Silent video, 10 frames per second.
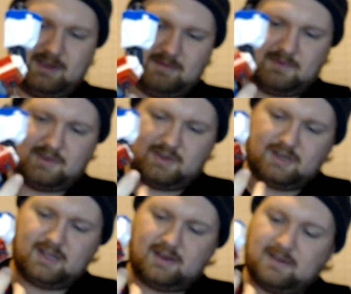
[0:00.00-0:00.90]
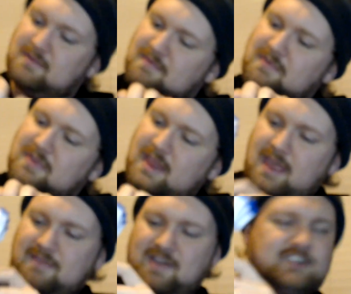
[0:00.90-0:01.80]
Good. They've
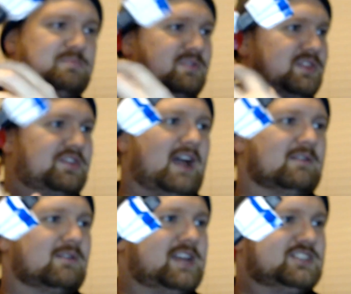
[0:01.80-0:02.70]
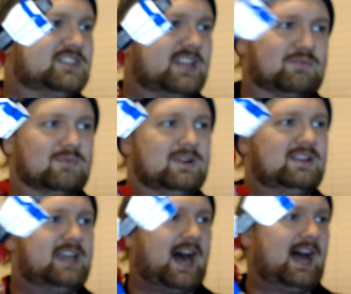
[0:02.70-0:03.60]
actually put the thigh rotation like really
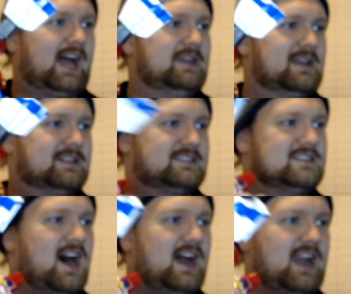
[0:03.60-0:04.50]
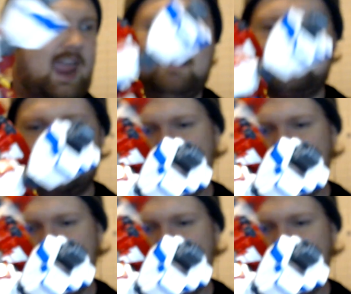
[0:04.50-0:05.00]
high. It's not hampered in any